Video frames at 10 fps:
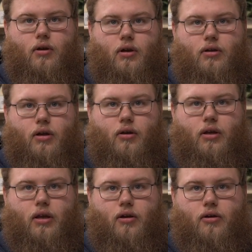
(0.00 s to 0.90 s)
until
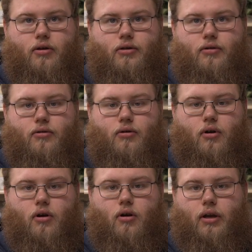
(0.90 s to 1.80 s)
the ears
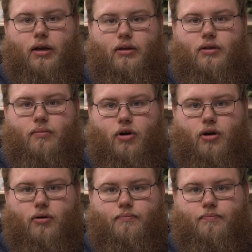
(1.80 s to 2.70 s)
are against the bar.